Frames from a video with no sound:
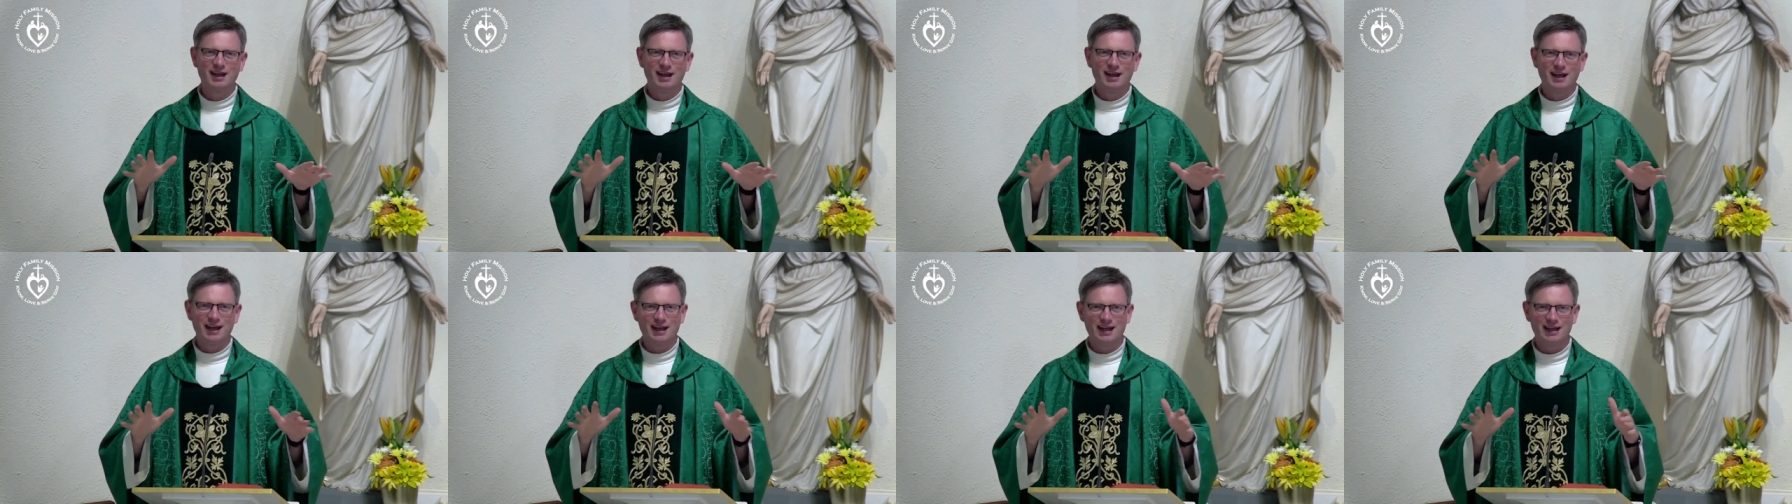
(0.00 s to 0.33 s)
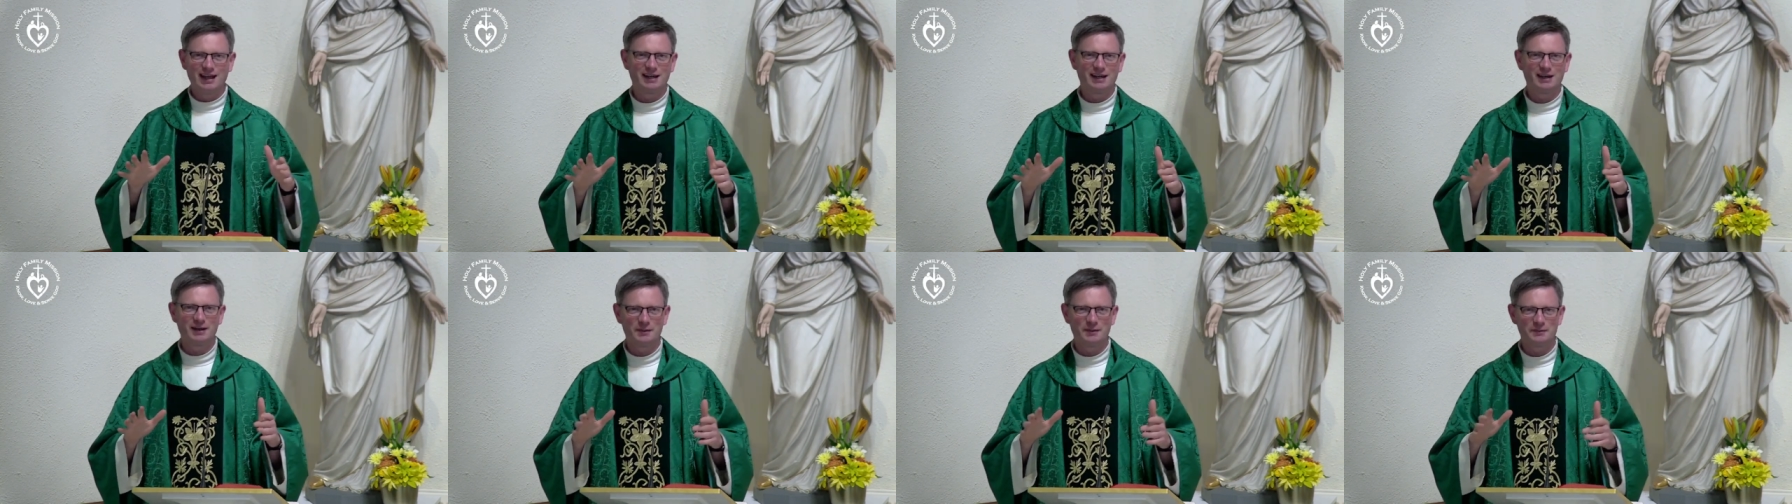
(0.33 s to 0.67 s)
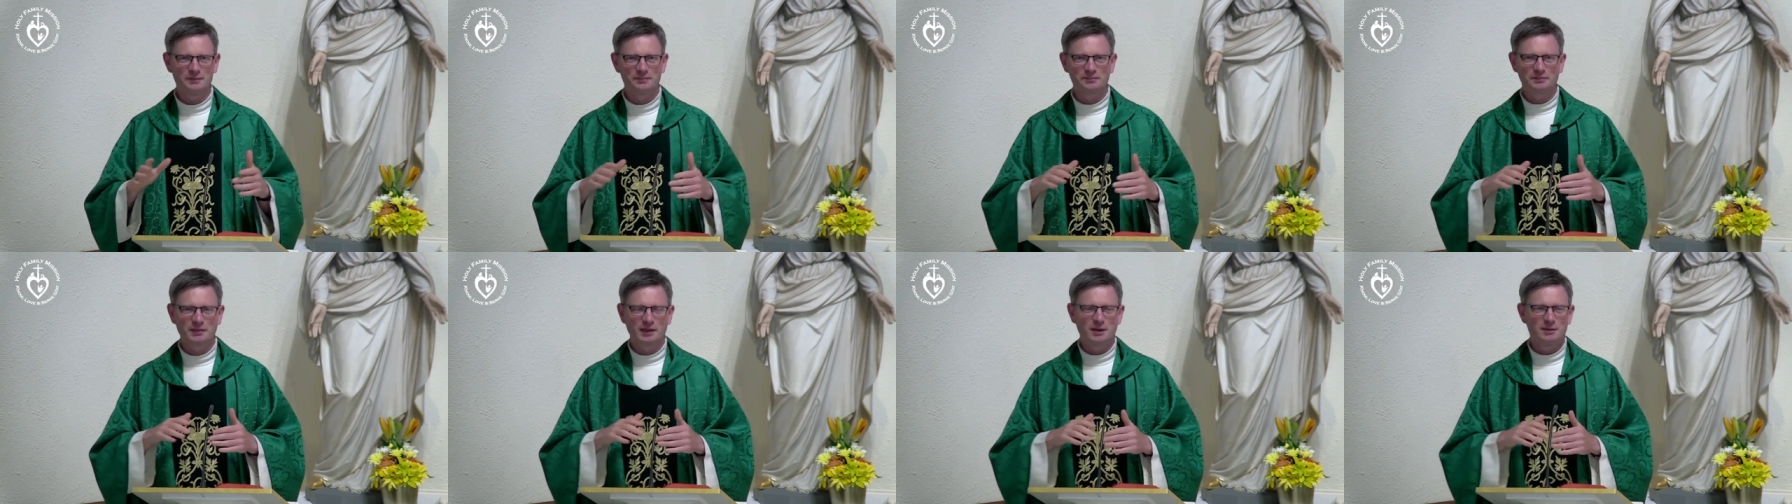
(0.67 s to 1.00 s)
Um,
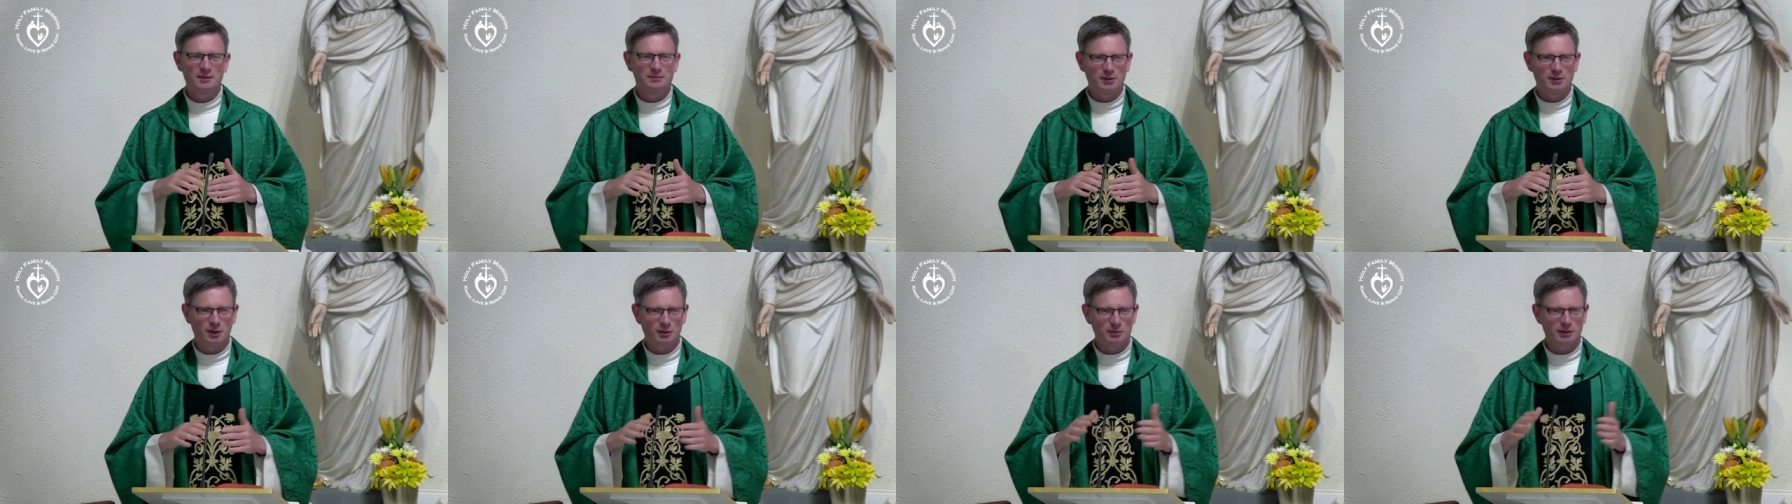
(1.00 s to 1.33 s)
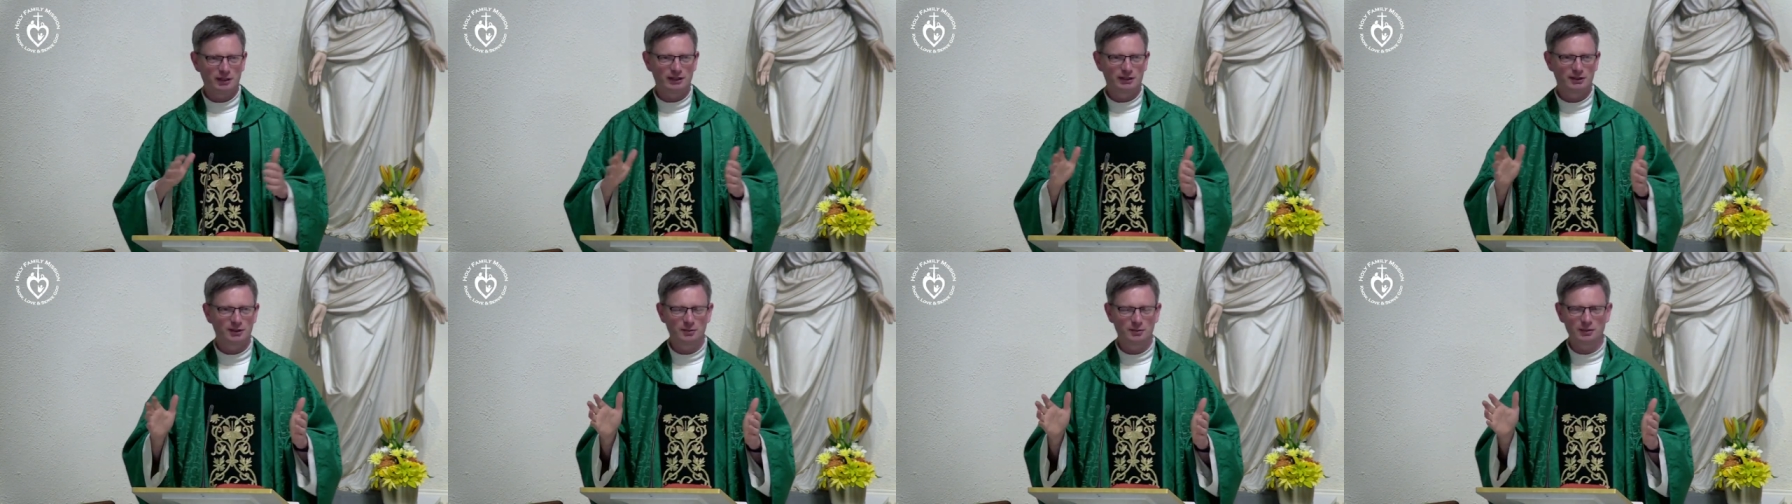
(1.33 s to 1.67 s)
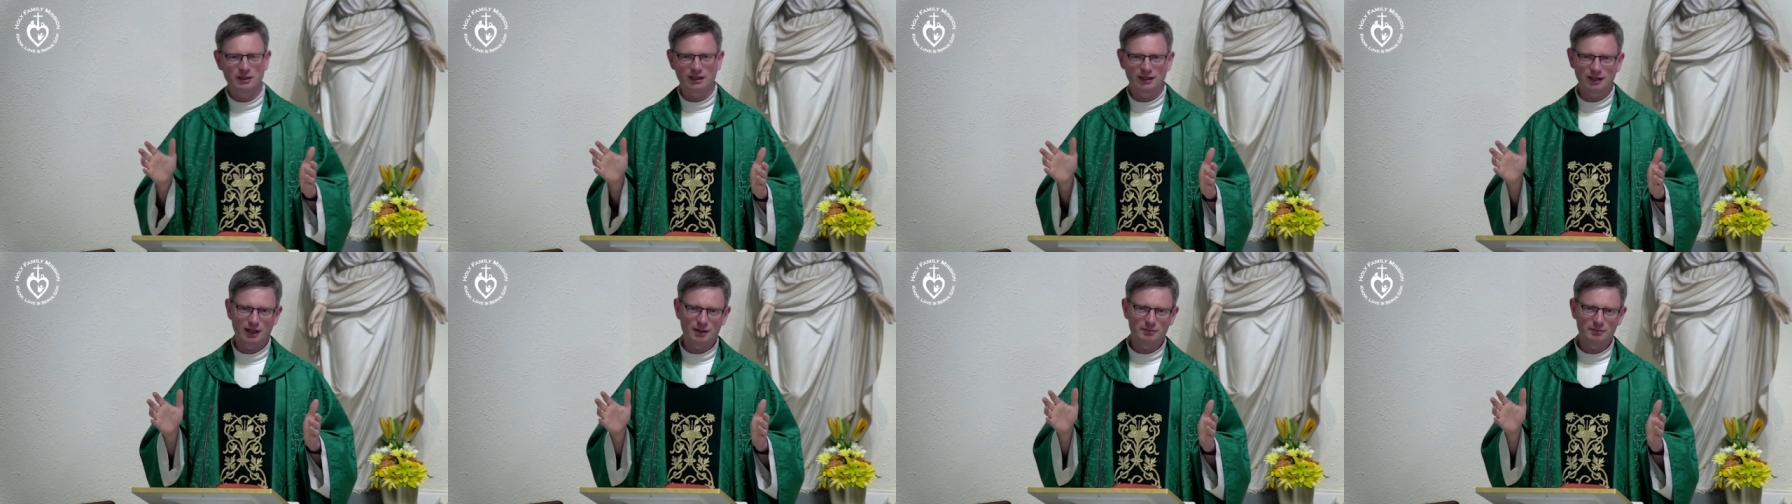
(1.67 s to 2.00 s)
pubbing,
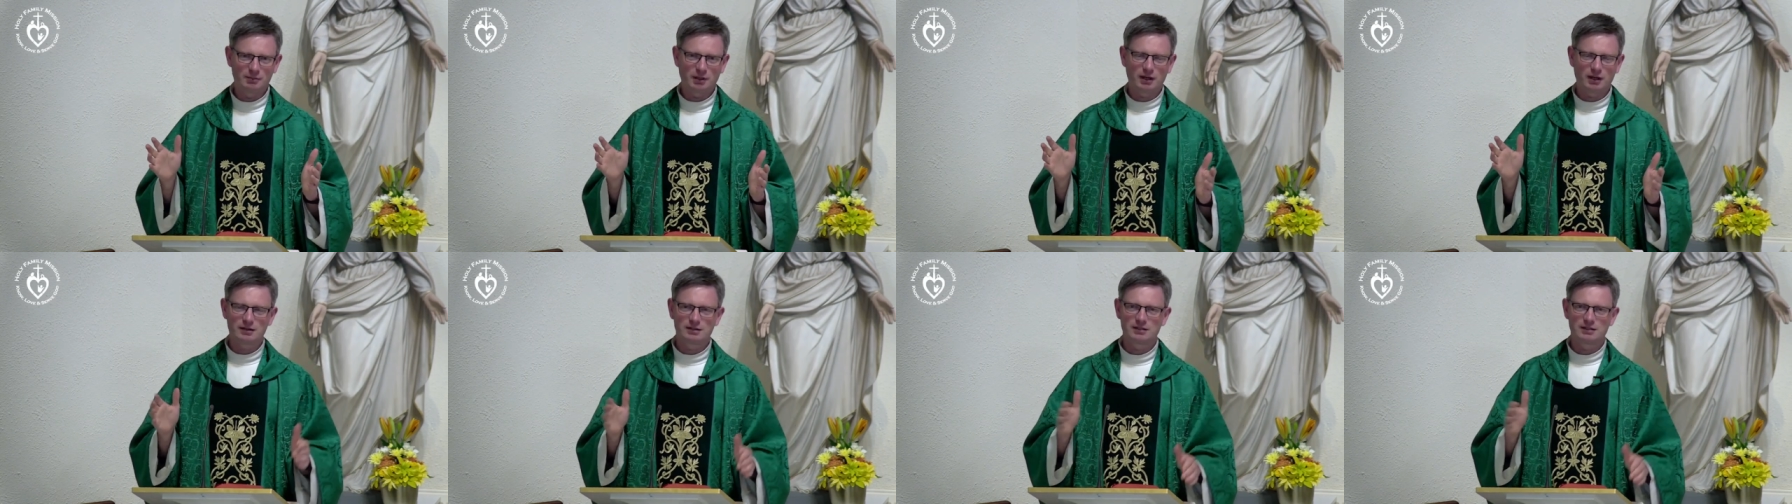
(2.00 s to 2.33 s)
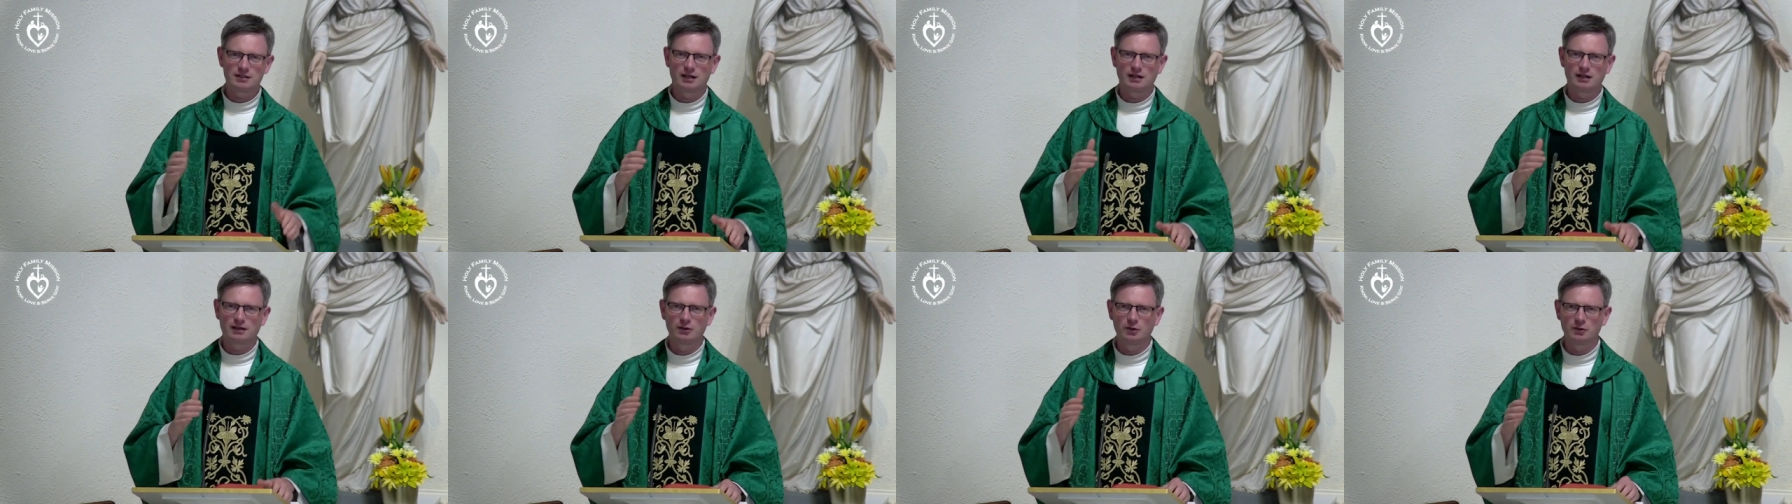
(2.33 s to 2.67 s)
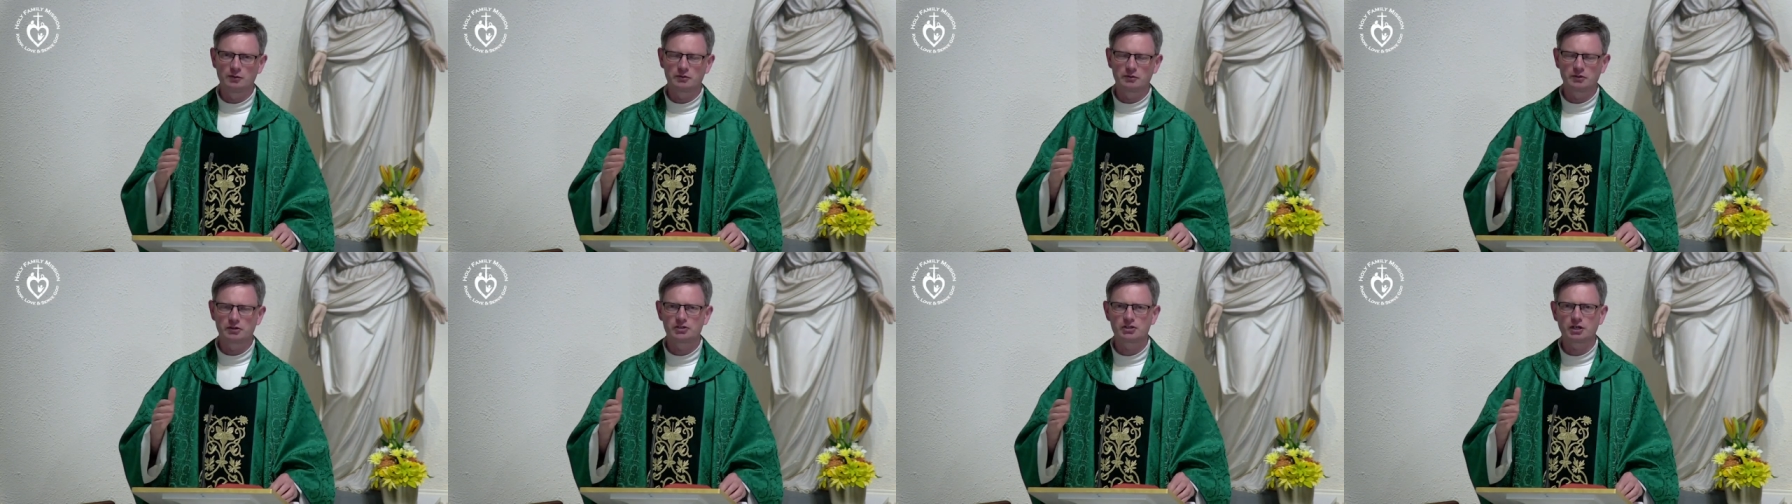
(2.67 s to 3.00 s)
clubbing, and partying all
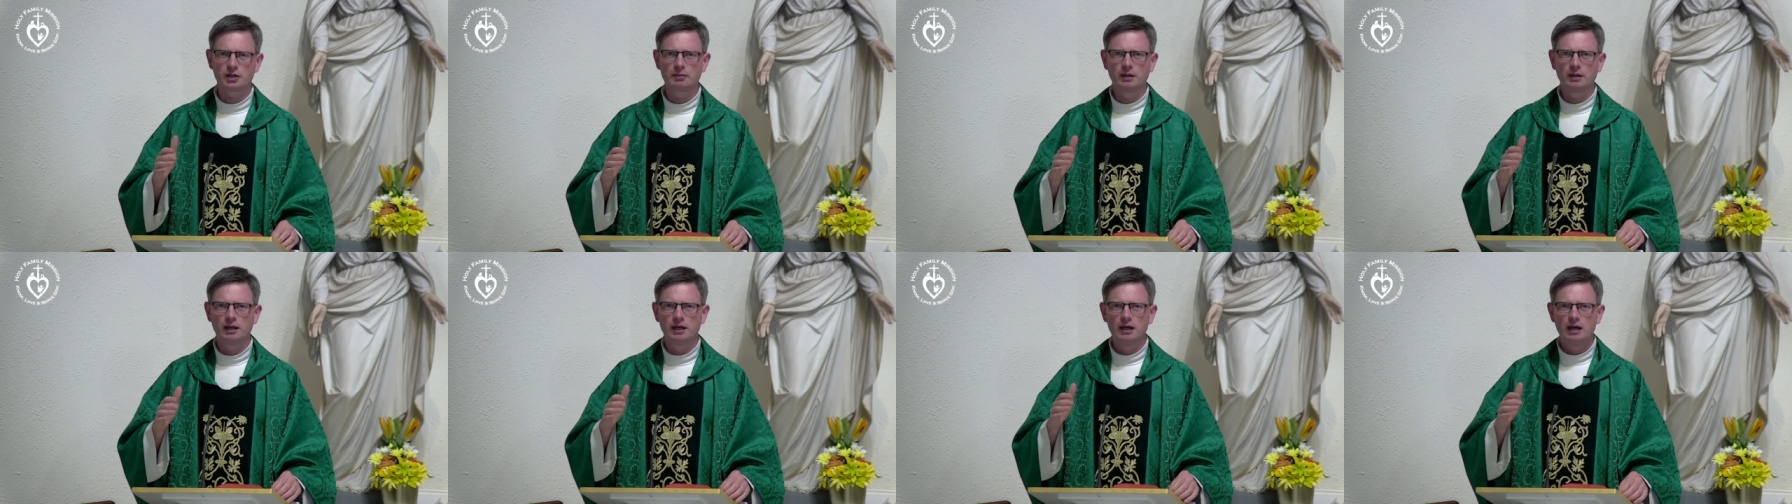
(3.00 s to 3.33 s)
over the shop.